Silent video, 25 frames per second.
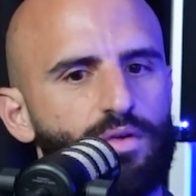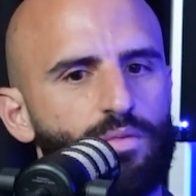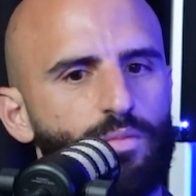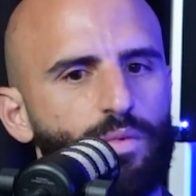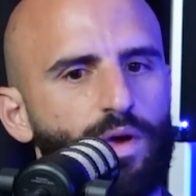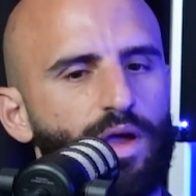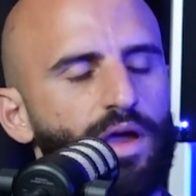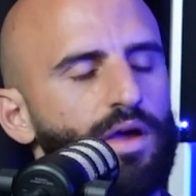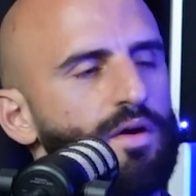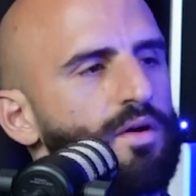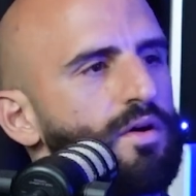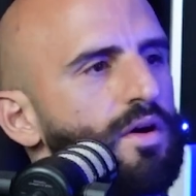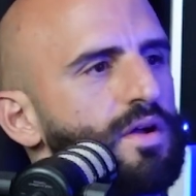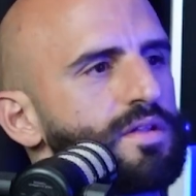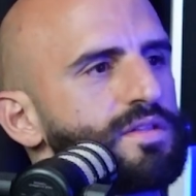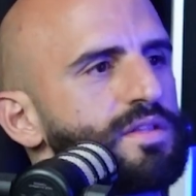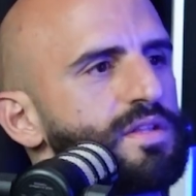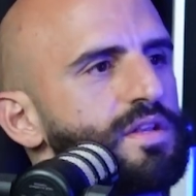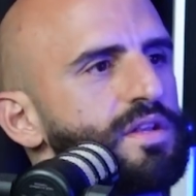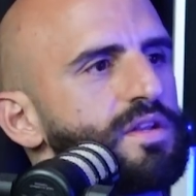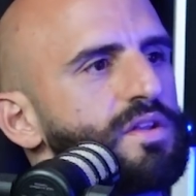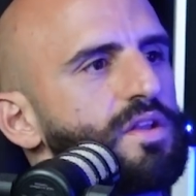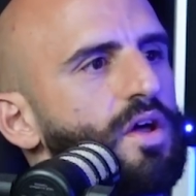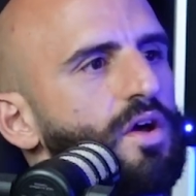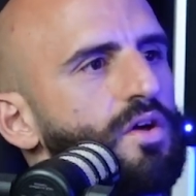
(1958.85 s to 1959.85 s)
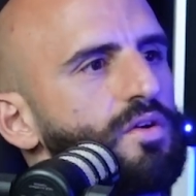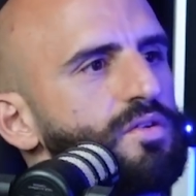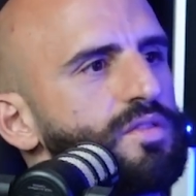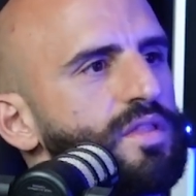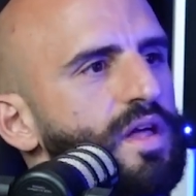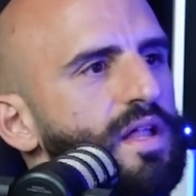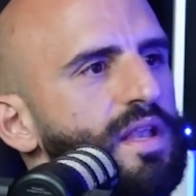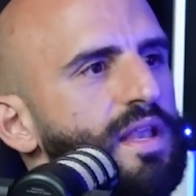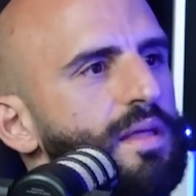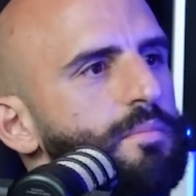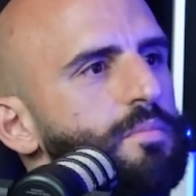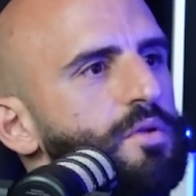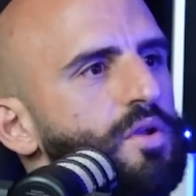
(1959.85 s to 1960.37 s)
wow, I didn't know
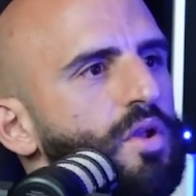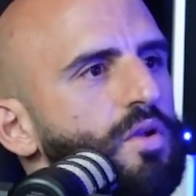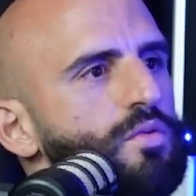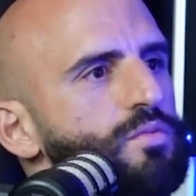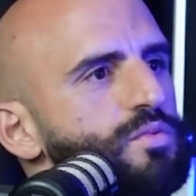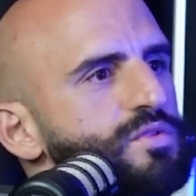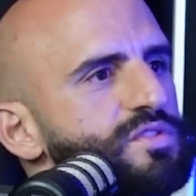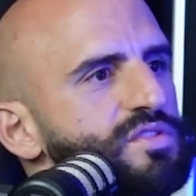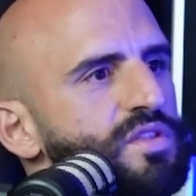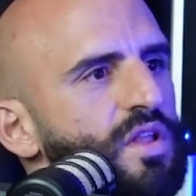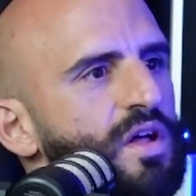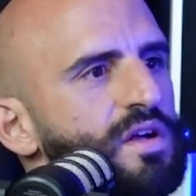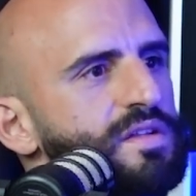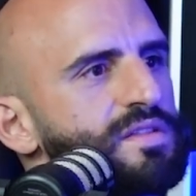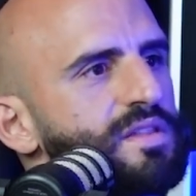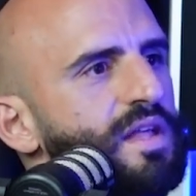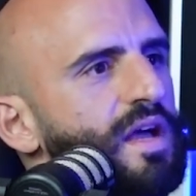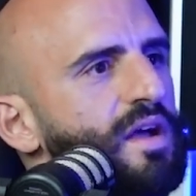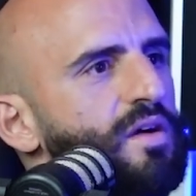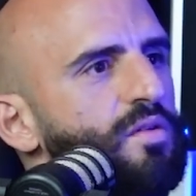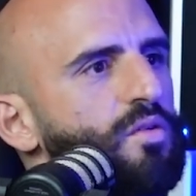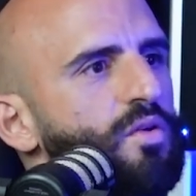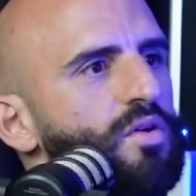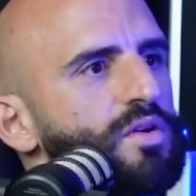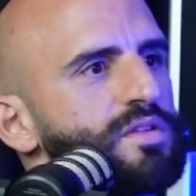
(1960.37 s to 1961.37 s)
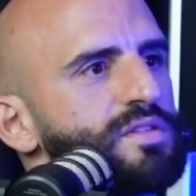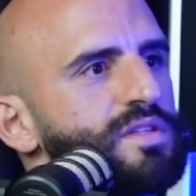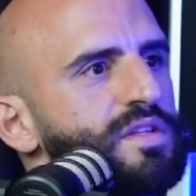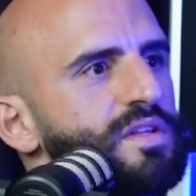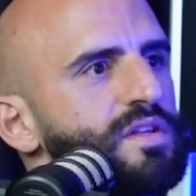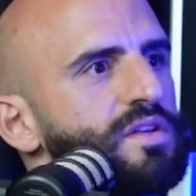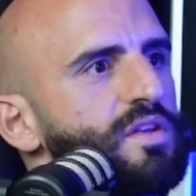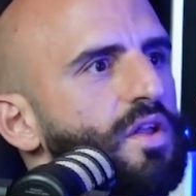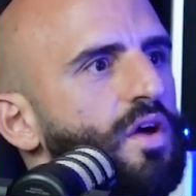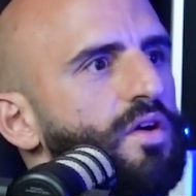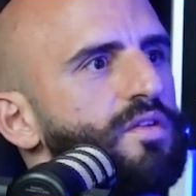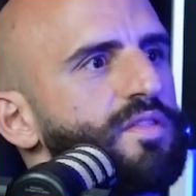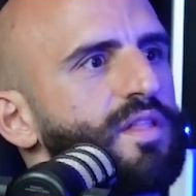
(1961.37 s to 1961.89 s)
that Lebanon was like that, or I
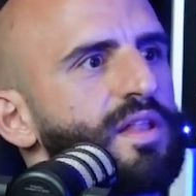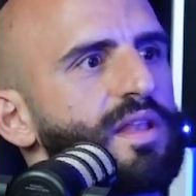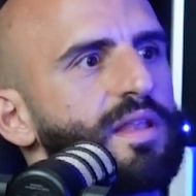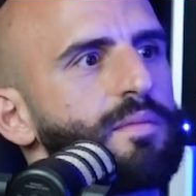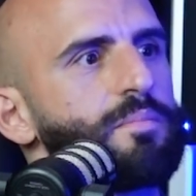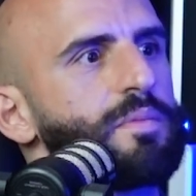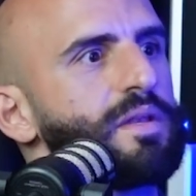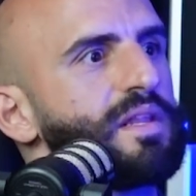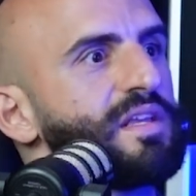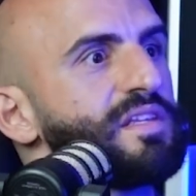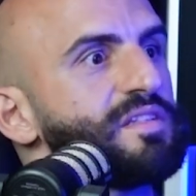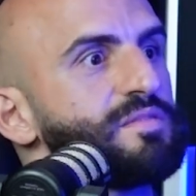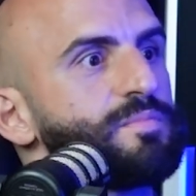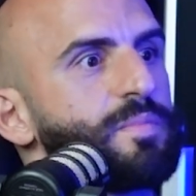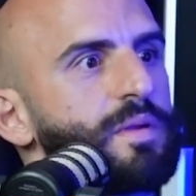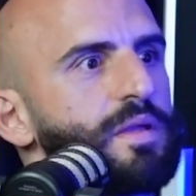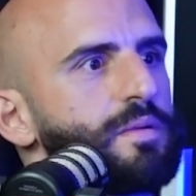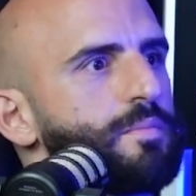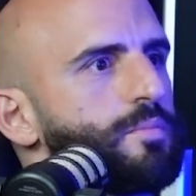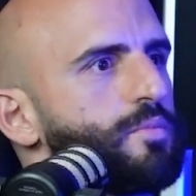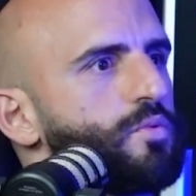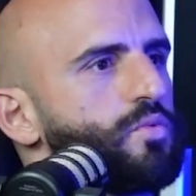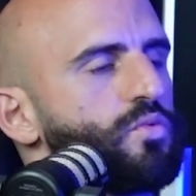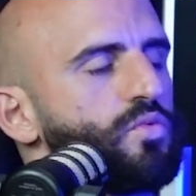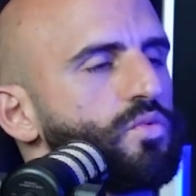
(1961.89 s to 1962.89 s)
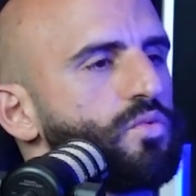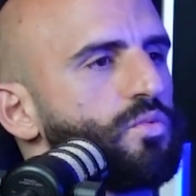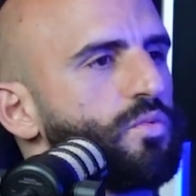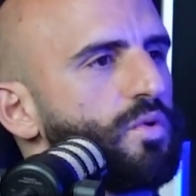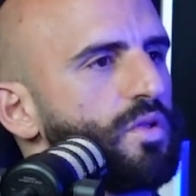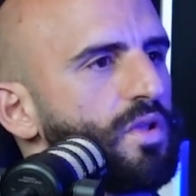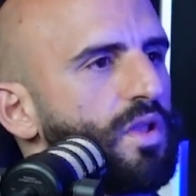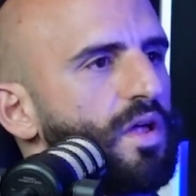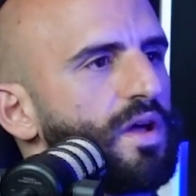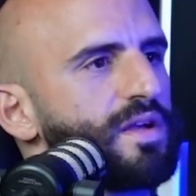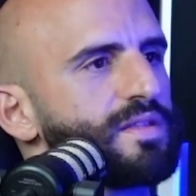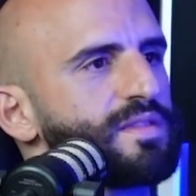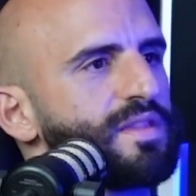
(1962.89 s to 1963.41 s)
didn't know that Lebanese people were
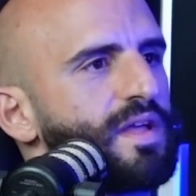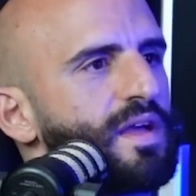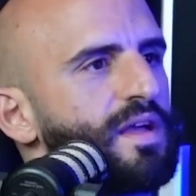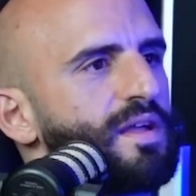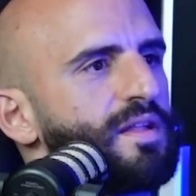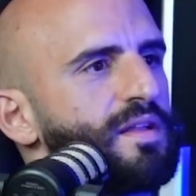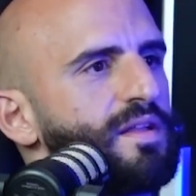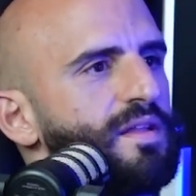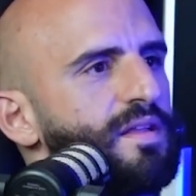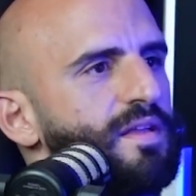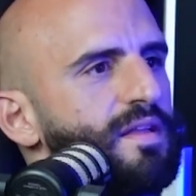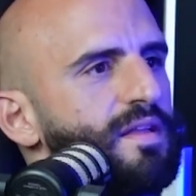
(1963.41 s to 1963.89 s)
like that?